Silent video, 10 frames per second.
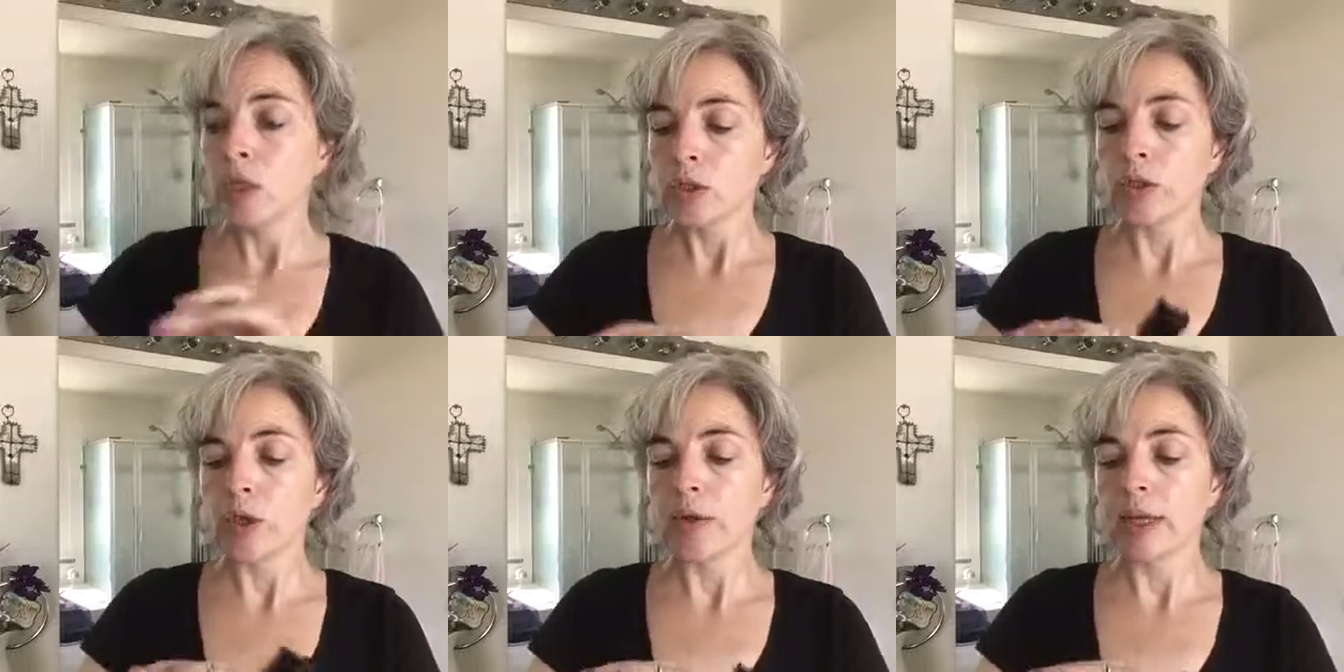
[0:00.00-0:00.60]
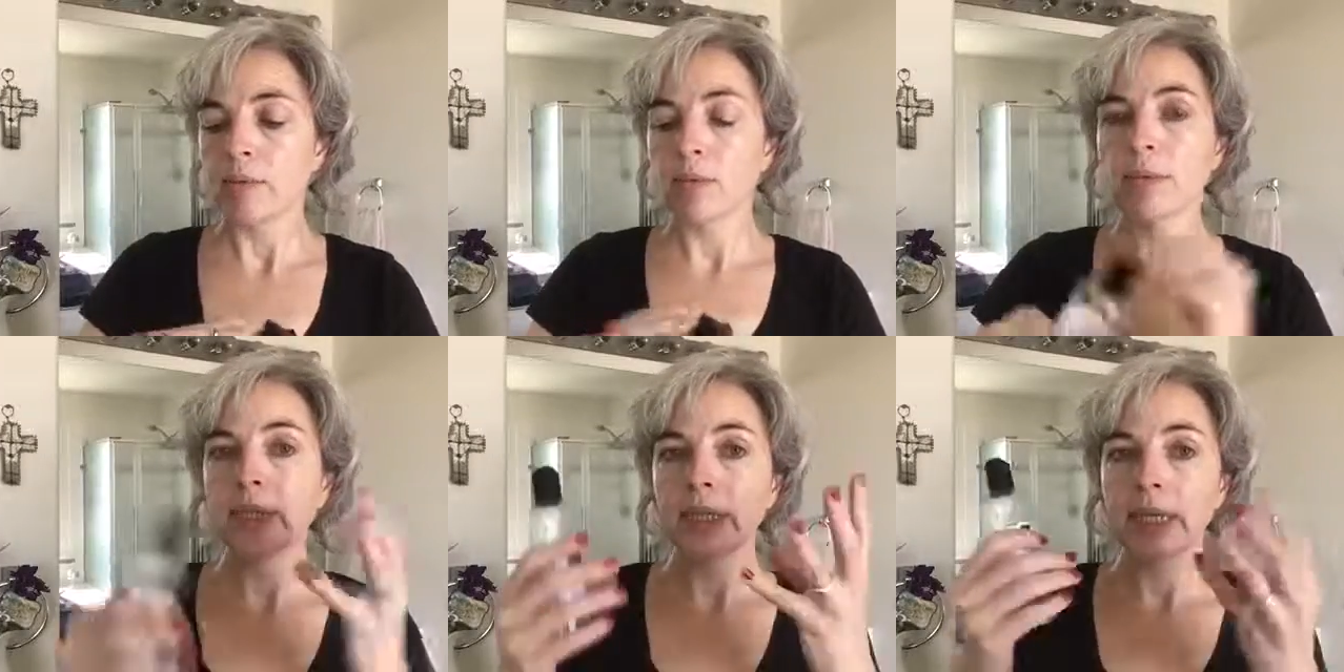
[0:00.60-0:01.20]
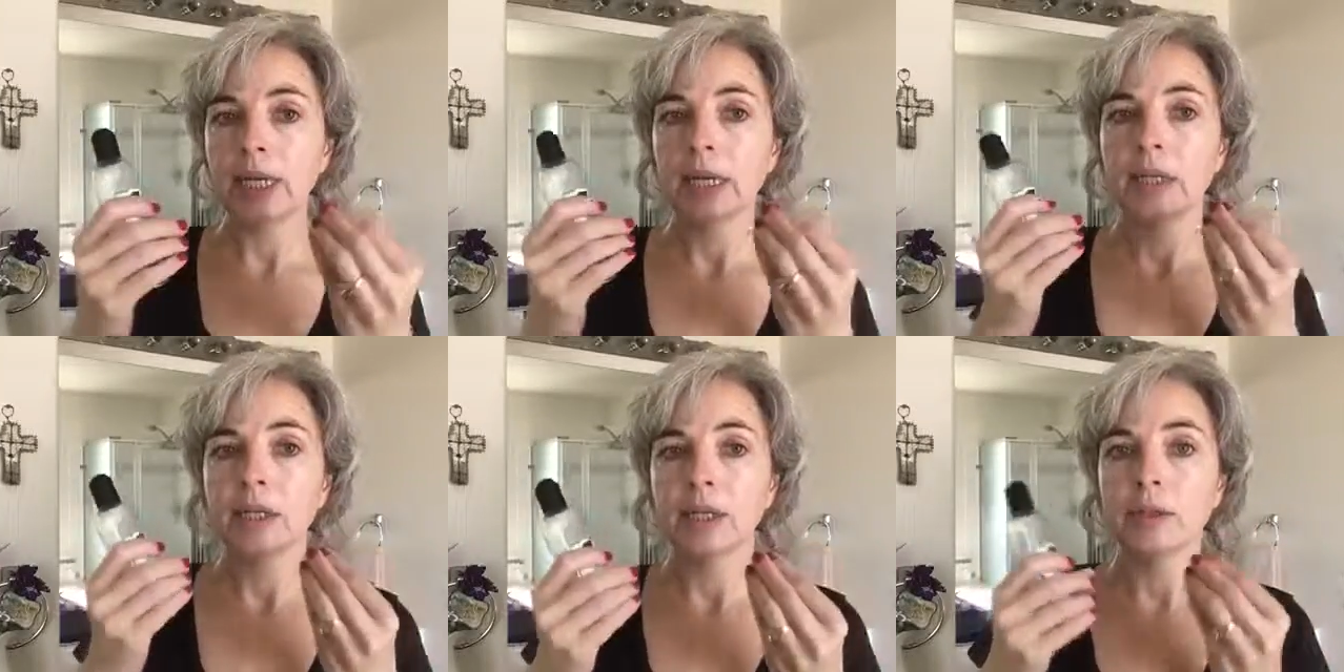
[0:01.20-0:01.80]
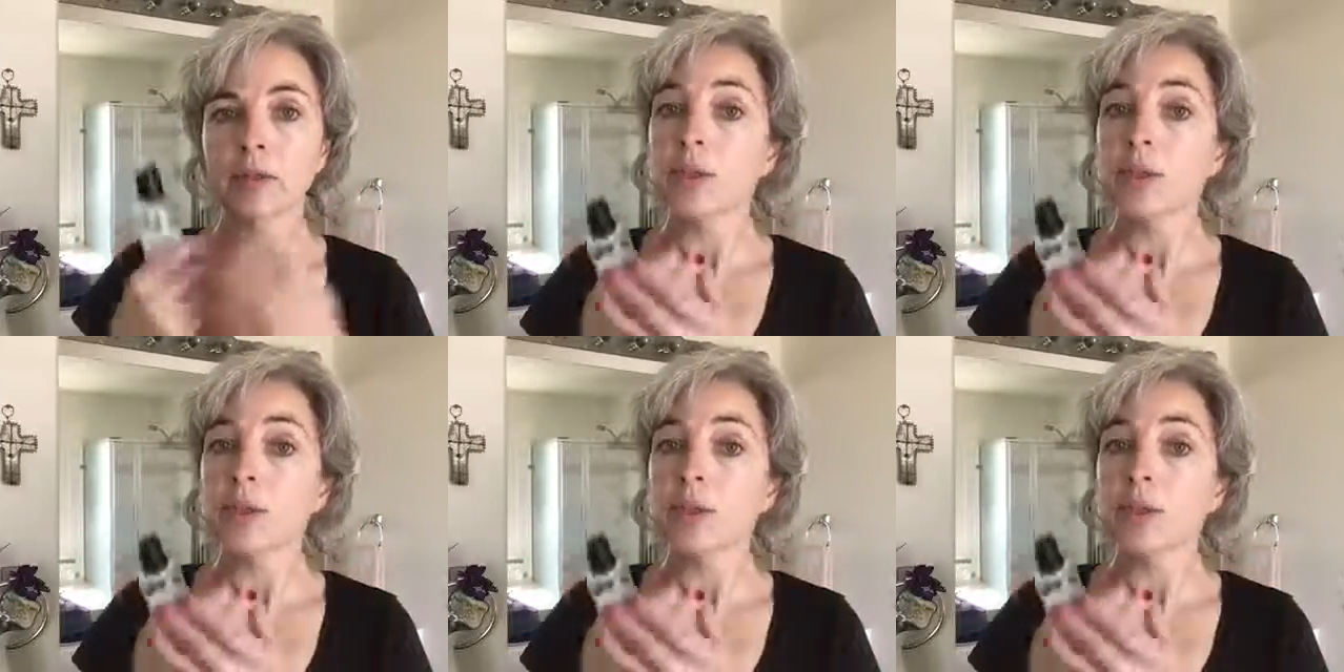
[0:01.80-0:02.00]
So it really, you know,